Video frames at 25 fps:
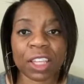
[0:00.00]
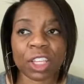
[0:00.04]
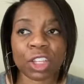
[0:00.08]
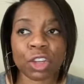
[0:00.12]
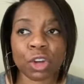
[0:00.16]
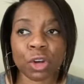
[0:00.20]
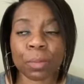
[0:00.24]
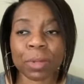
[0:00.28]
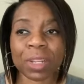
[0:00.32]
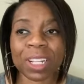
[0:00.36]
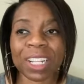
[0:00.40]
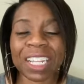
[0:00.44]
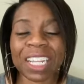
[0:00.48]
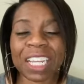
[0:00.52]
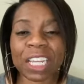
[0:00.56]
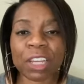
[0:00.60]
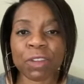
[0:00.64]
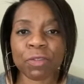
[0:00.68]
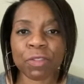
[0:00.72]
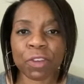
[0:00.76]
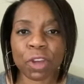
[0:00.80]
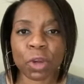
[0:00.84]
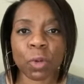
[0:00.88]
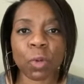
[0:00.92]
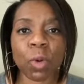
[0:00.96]
Your
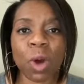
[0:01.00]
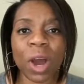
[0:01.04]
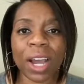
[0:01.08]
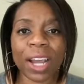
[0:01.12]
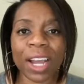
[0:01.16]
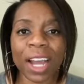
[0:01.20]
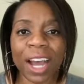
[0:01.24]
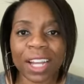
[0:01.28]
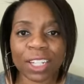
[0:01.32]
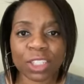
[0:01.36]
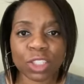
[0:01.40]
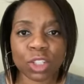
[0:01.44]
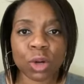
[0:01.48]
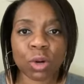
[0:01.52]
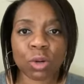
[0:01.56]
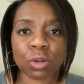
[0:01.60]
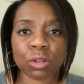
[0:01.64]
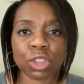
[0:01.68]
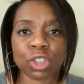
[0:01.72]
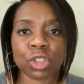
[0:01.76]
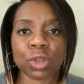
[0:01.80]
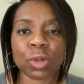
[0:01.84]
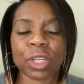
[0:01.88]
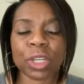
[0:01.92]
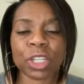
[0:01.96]
belief in what God
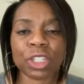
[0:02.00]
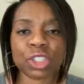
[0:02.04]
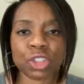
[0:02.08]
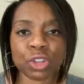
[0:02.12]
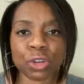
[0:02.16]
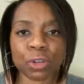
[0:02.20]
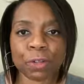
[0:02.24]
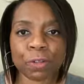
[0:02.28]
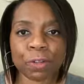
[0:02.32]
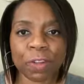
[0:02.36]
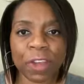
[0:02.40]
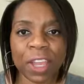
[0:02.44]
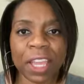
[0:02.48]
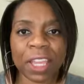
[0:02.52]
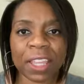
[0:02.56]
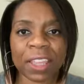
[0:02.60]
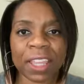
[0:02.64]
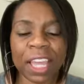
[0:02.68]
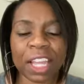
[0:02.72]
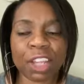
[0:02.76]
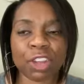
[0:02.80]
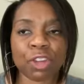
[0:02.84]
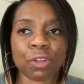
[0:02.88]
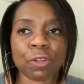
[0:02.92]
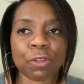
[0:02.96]
told you is your faith,
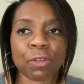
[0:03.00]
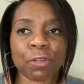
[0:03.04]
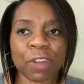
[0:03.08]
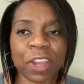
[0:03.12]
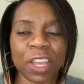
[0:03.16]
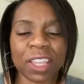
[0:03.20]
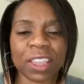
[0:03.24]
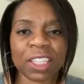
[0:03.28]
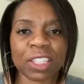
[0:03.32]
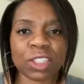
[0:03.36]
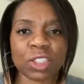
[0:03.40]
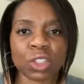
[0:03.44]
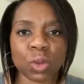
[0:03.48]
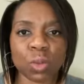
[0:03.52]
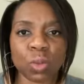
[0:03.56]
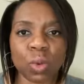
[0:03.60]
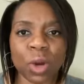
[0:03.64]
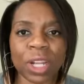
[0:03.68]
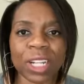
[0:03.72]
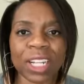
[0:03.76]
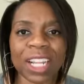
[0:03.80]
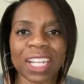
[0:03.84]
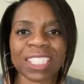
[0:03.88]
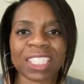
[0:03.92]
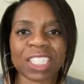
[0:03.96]
and your faith is the
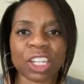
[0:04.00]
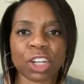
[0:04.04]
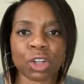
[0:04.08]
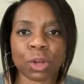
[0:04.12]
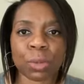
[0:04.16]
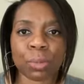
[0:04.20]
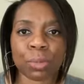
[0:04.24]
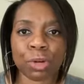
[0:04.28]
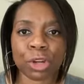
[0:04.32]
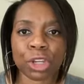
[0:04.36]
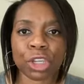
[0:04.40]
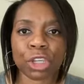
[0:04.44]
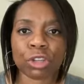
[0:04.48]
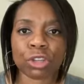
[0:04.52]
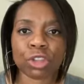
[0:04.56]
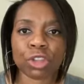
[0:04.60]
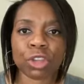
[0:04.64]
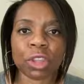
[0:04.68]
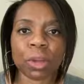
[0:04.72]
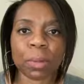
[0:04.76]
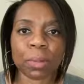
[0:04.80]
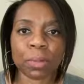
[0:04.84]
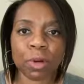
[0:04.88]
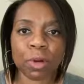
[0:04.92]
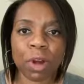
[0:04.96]
one that's going to bring you
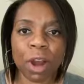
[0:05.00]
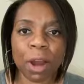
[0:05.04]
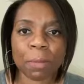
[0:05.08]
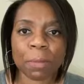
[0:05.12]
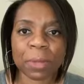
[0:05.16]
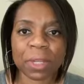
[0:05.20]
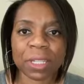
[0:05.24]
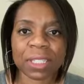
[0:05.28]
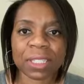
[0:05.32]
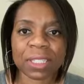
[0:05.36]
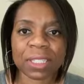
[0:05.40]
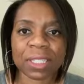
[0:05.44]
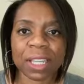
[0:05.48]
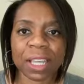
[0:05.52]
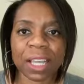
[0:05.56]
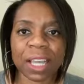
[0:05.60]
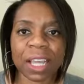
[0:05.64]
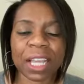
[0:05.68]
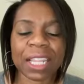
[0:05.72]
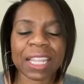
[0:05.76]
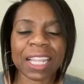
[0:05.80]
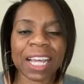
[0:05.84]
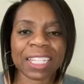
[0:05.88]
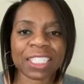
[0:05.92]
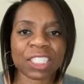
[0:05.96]
to the promise,
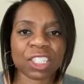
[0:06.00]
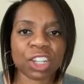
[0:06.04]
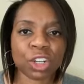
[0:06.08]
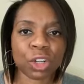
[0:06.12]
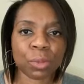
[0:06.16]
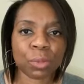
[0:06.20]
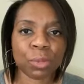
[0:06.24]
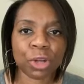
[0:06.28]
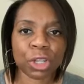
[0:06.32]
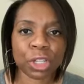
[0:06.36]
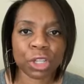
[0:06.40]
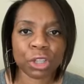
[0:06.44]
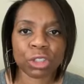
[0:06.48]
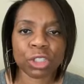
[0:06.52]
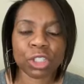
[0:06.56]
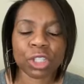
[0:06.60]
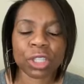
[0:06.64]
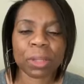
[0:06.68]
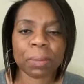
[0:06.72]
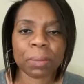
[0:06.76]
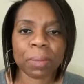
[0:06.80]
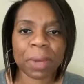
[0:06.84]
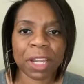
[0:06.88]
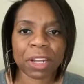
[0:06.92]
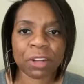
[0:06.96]
that's going to bring you to
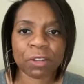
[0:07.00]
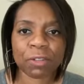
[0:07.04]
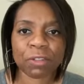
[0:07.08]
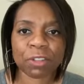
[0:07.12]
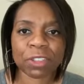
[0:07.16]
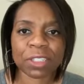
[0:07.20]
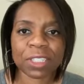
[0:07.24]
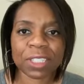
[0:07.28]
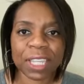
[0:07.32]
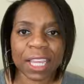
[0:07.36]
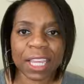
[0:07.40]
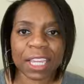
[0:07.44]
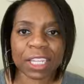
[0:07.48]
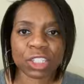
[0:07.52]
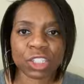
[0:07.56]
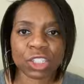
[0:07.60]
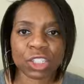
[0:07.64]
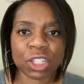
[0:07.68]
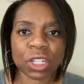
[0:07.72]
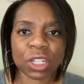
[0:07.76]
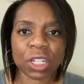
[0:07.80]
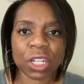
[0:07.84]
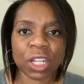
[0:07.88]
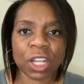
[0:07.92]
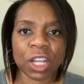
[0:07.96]
the
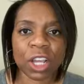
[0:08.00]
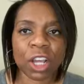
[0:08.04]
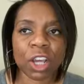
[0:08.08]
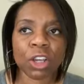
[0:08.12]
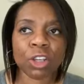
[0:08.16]
manifestation.